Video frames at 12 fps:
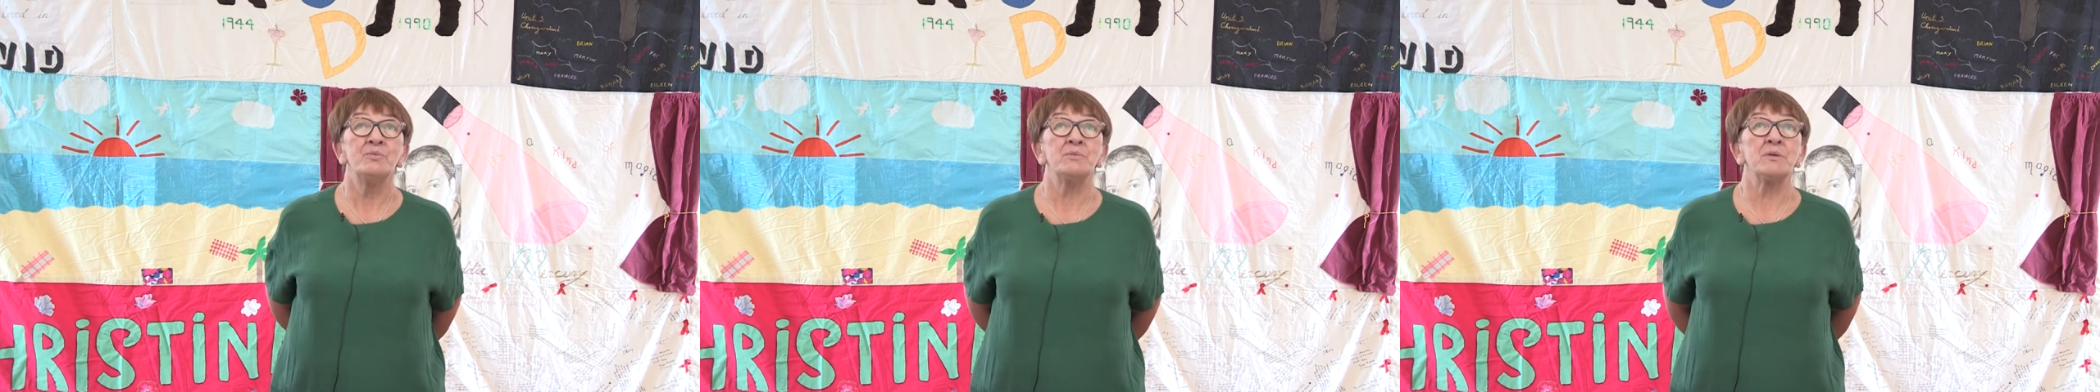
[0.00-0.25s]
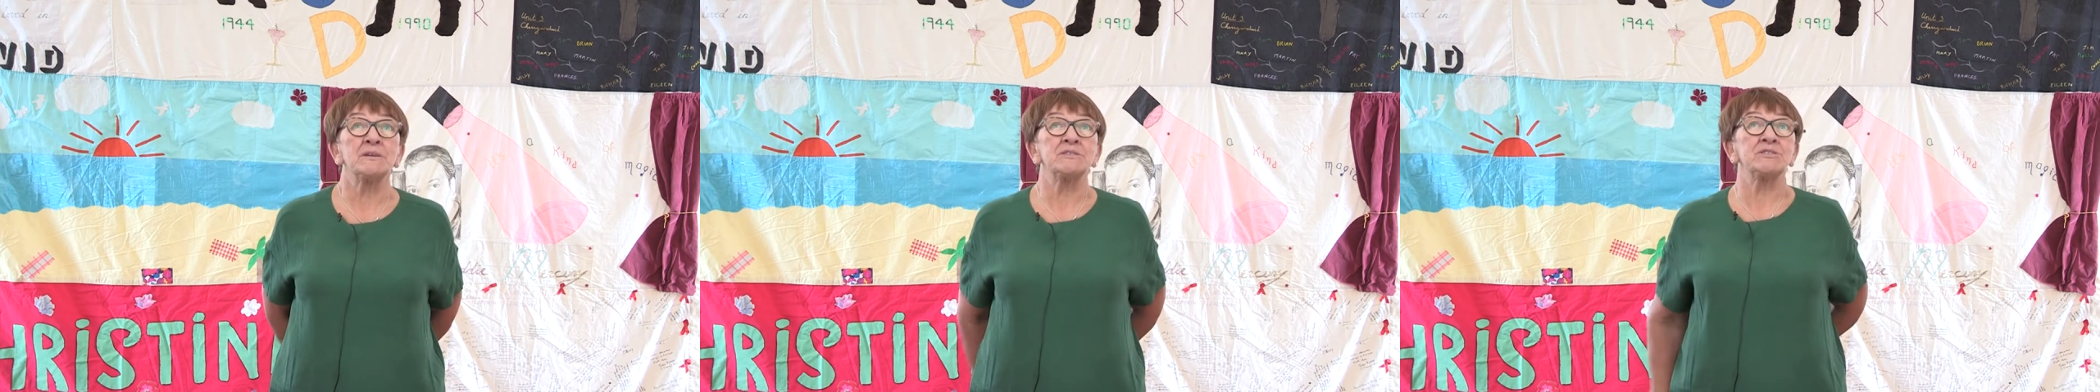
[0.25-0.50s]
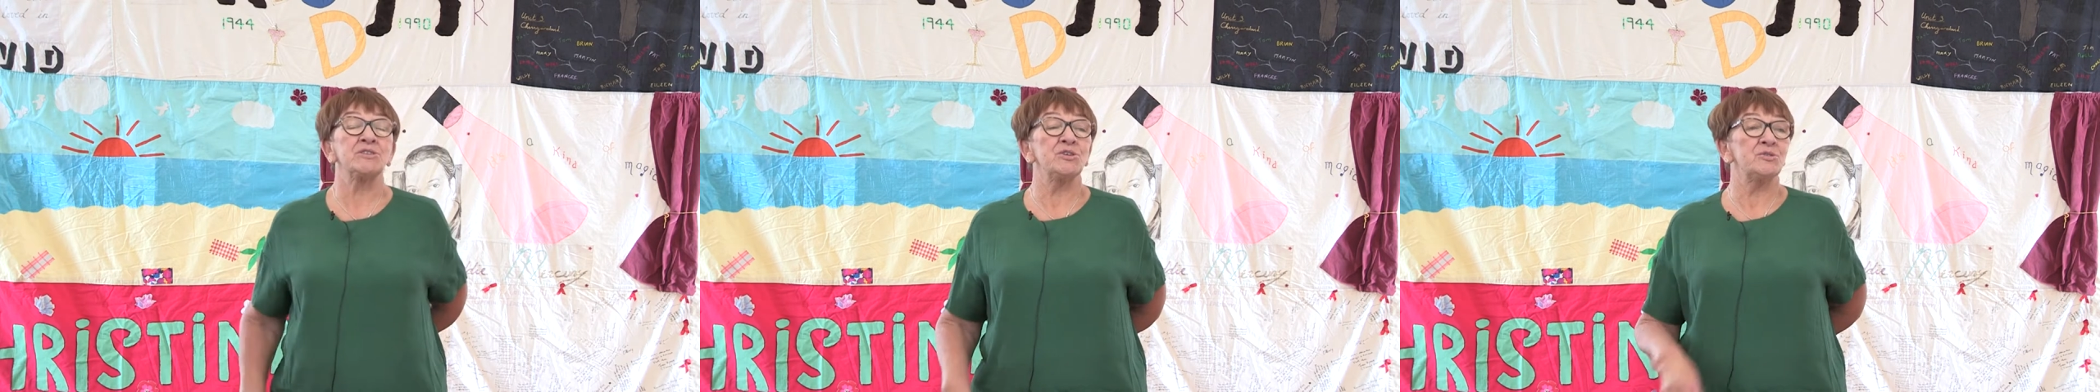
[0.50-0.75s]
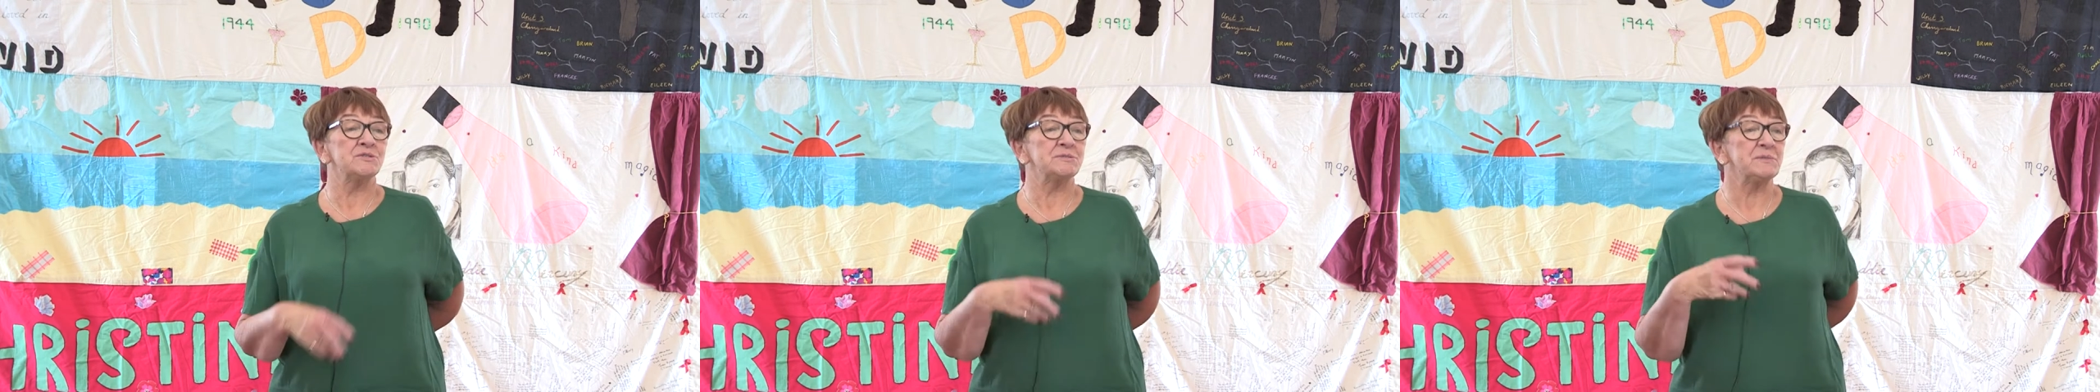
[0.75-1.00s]
we wanted to
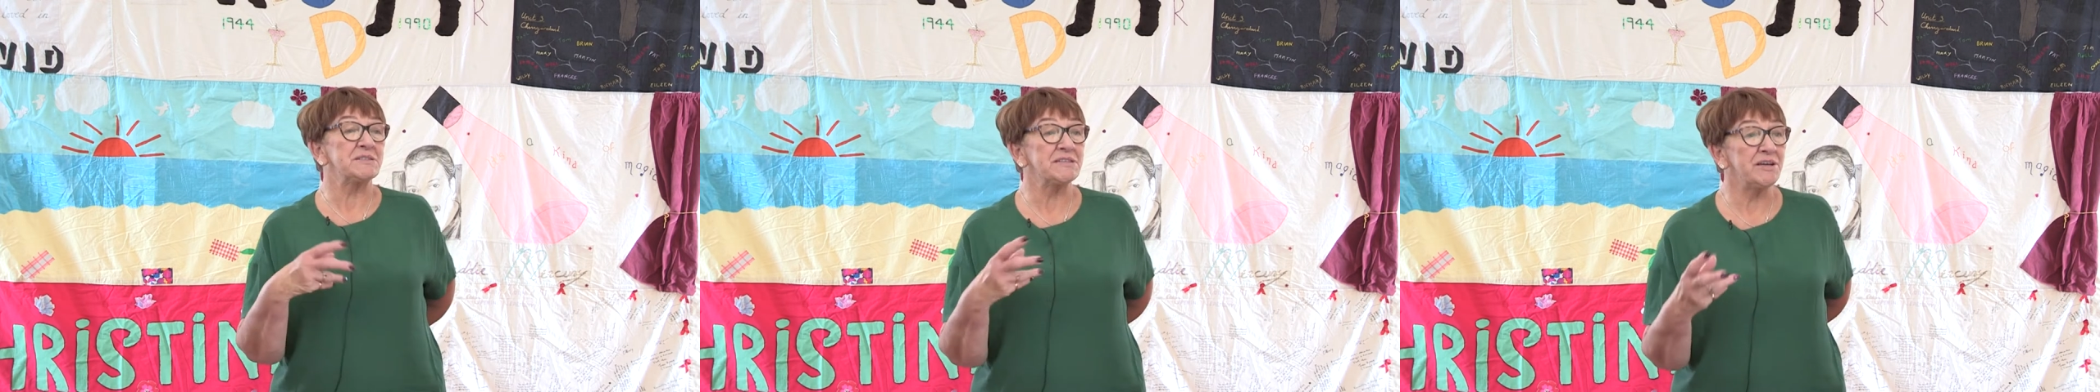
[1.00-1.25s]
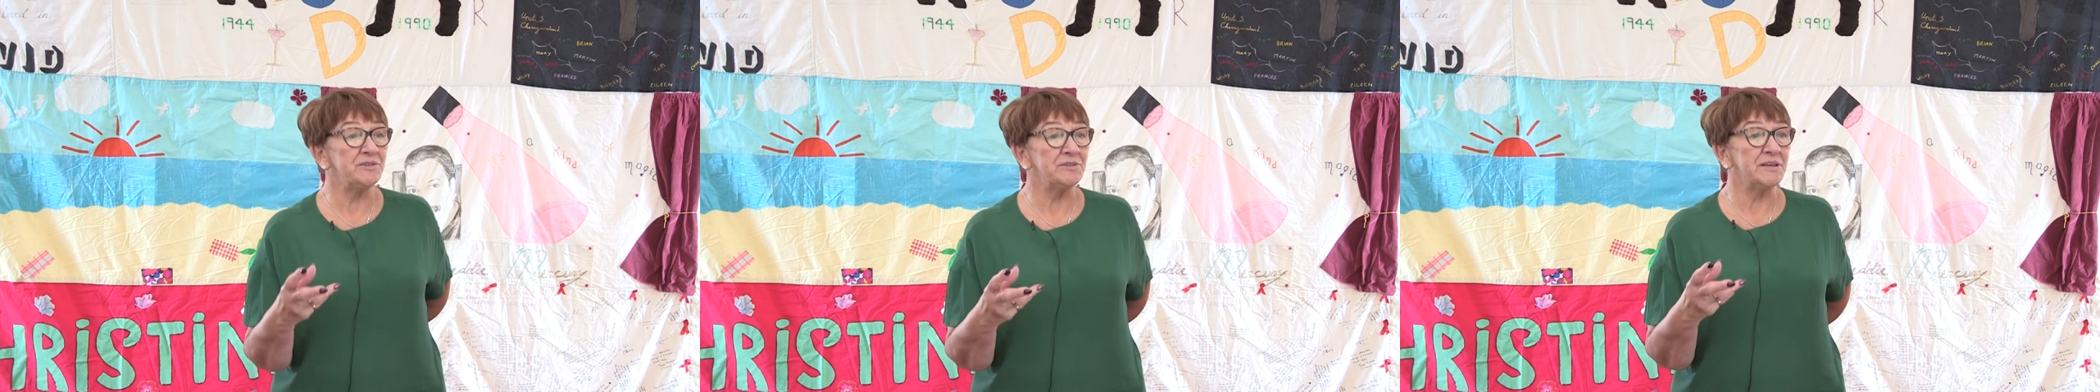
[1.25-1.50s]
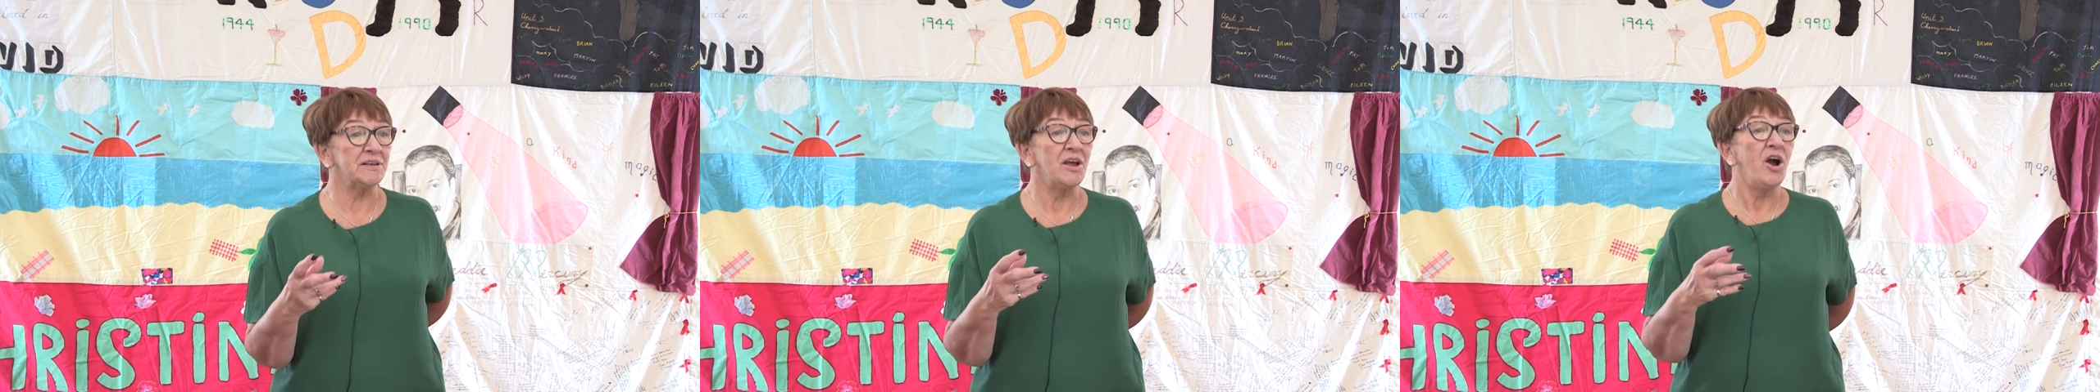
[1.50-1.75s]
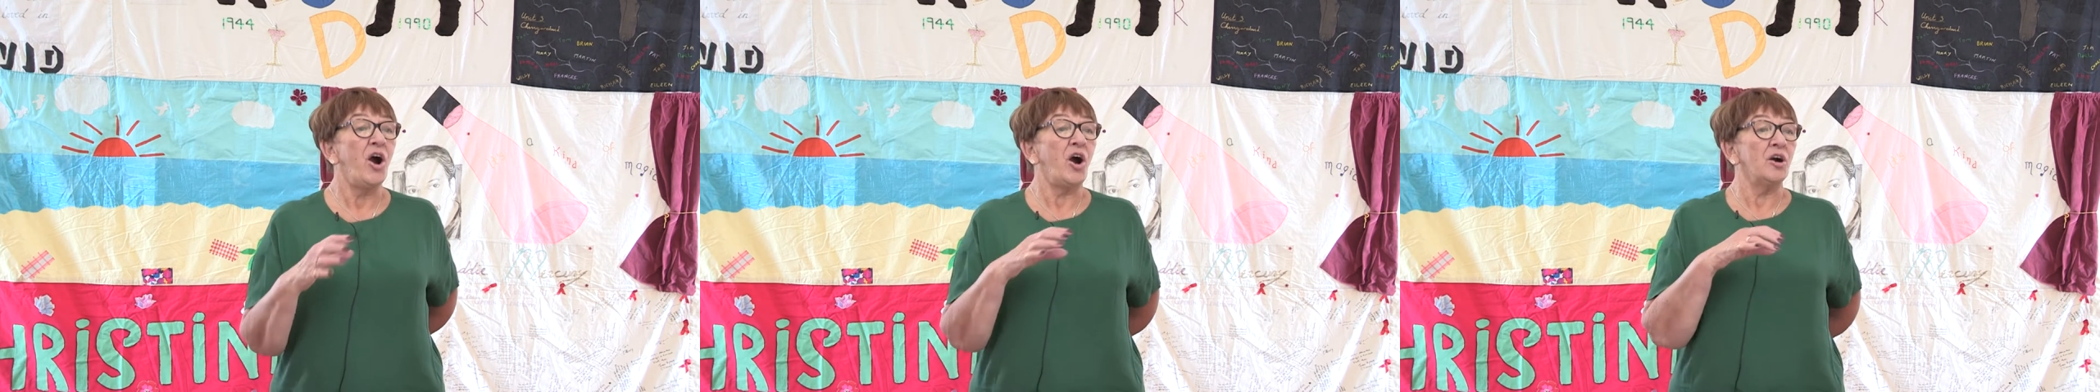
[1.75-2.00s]
use material
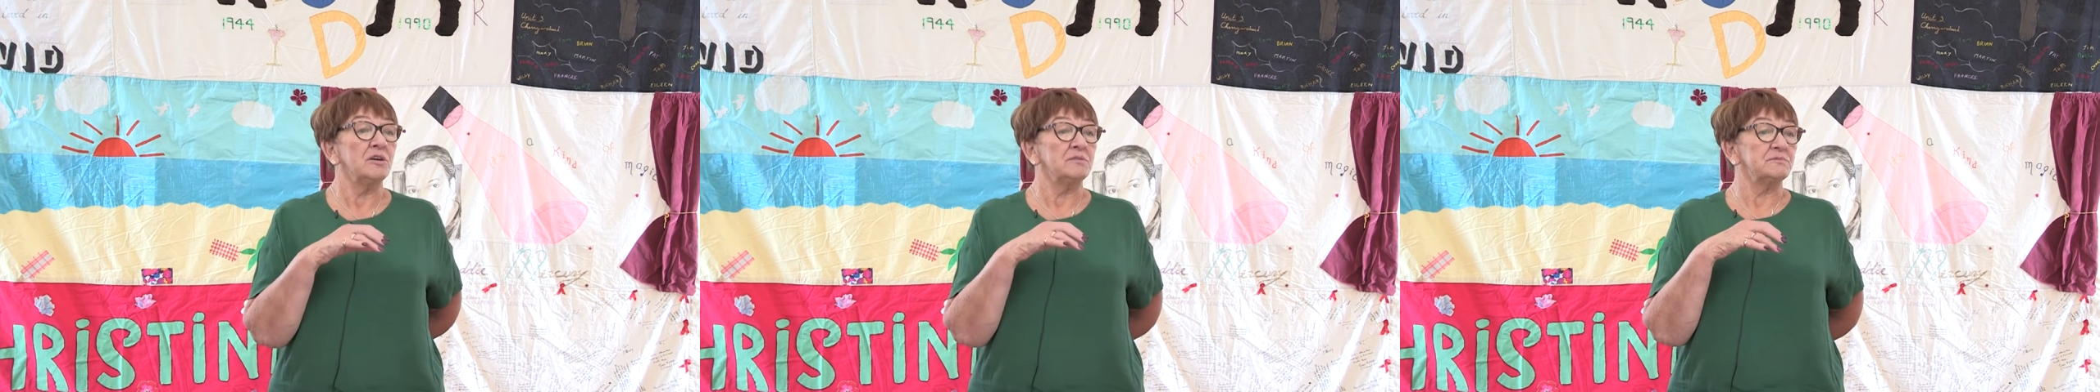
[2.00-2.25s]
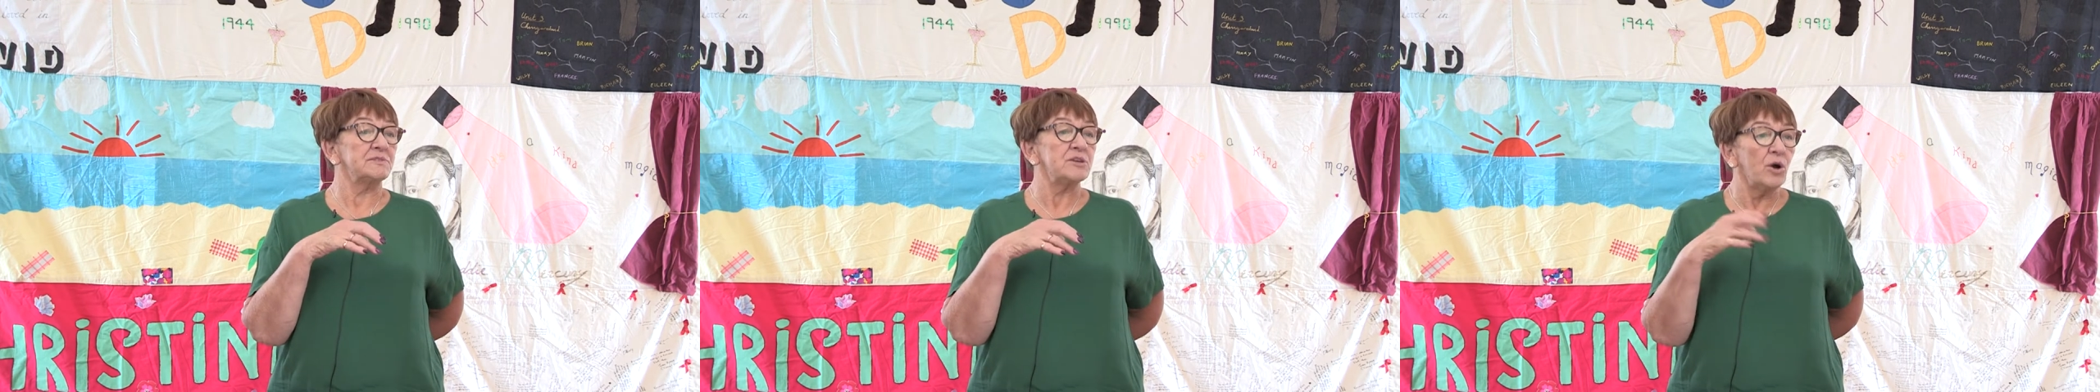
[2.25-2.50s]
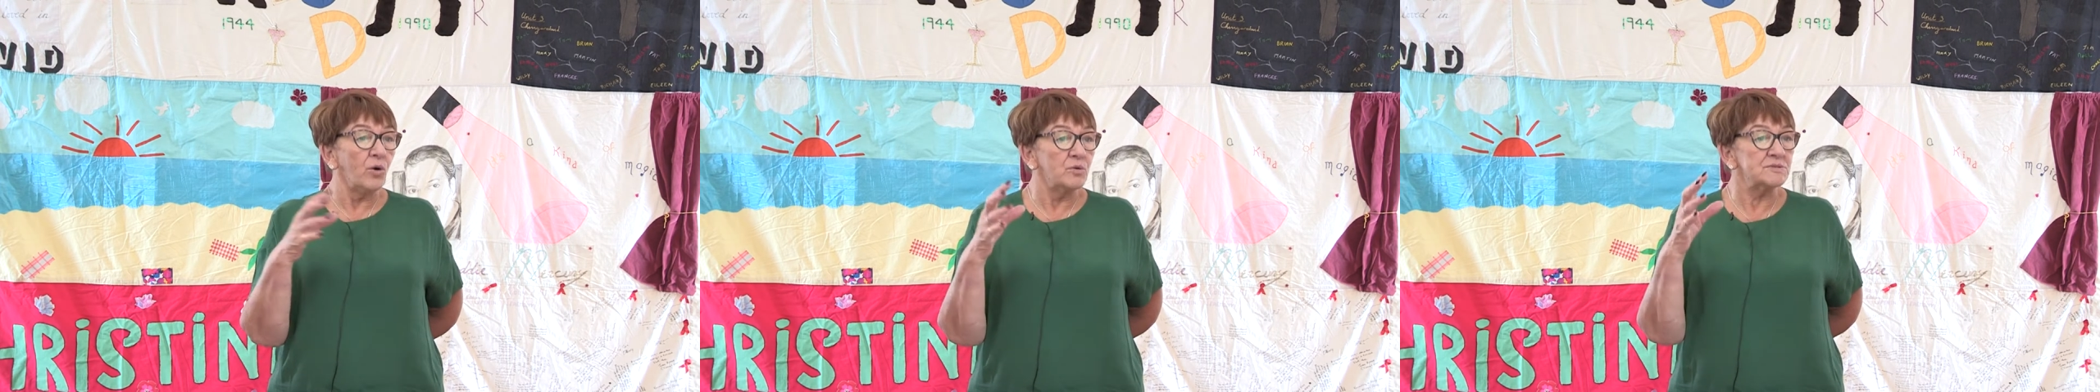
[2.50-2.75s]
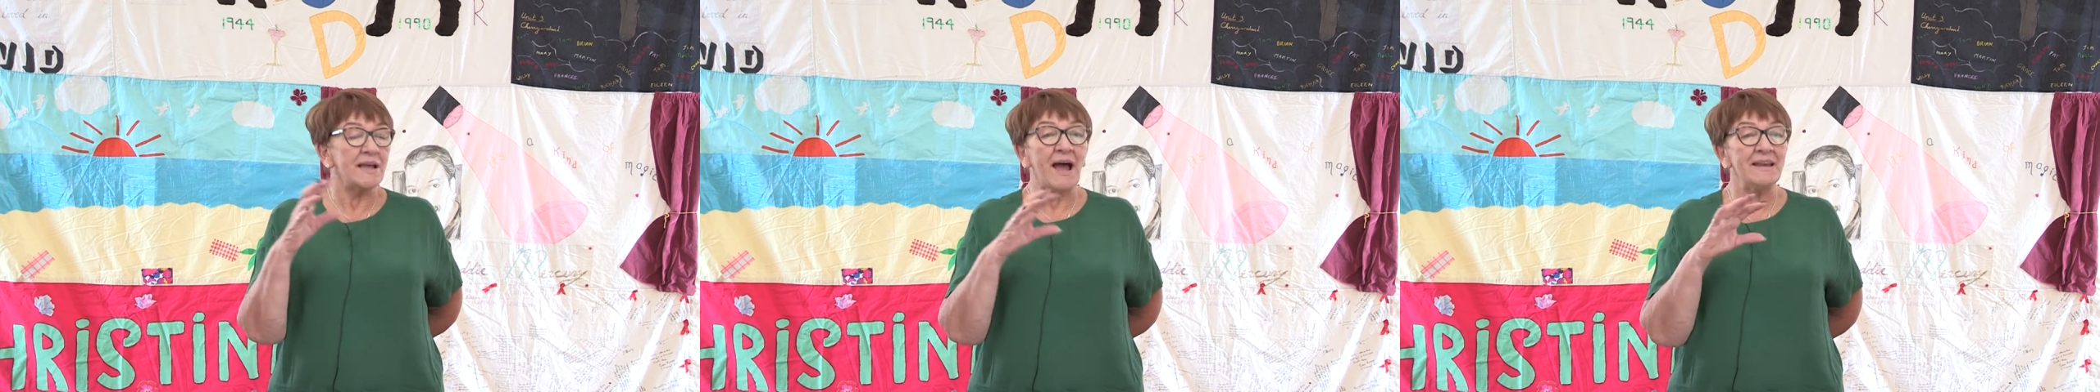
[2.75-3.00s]
or clothes,